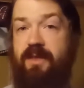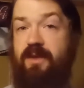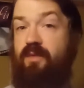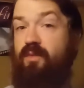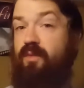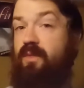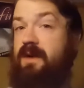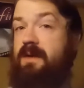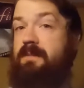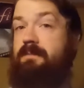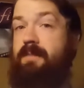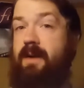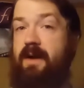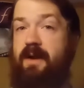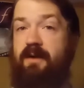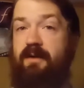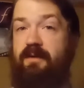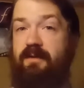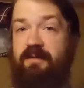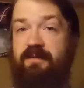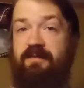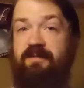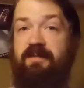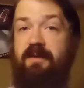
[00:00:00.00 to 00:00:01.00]
read
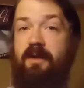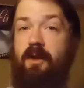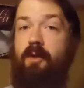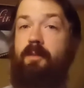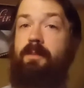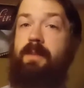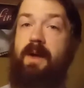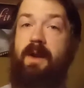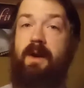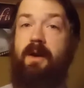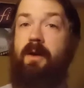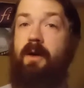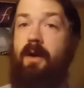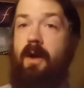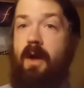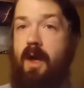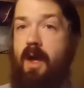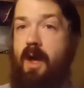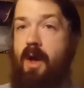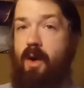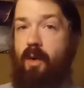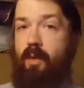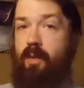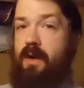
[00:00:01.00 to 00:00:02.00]
better, flow better.
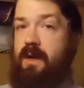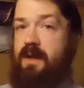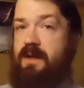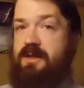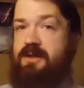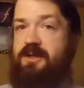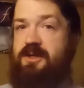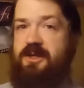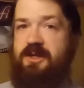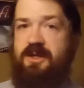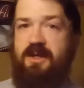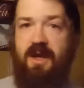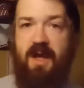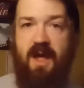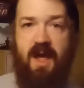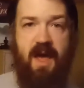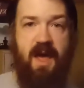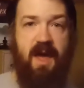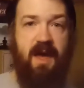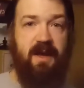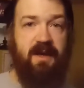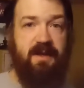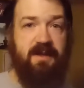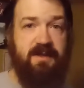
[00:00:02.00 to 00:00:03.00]
Which,
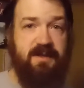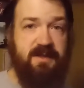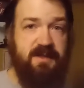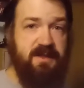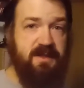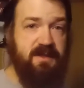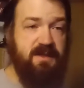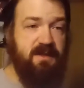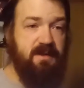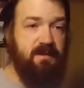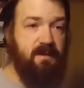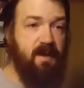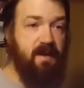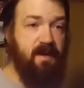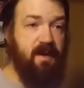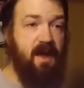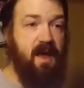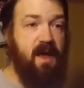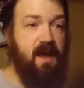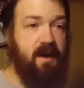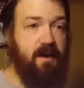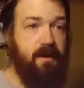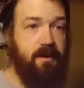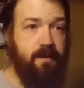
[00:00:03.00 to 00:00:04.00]
as an
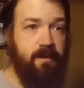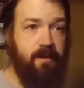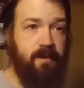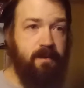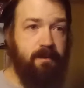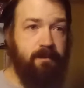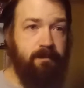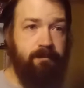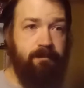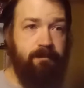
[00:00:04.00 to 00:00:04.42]
editor,